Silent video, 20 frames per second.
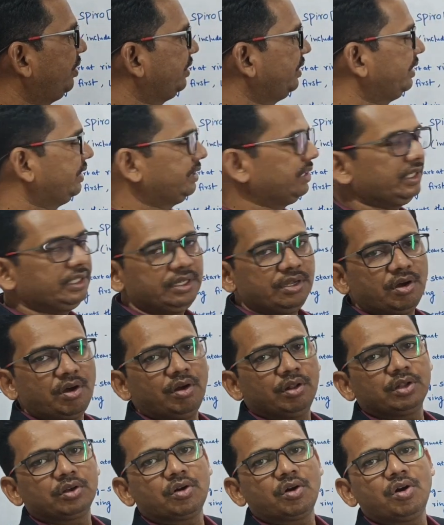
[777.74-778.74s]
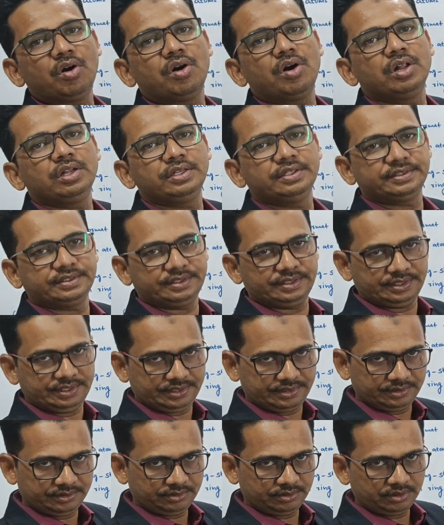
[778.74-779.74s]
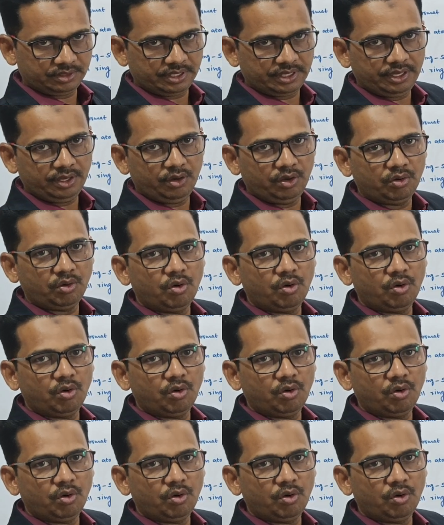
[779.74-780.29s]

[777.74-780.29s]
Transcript: position, alcohol is there. Okay.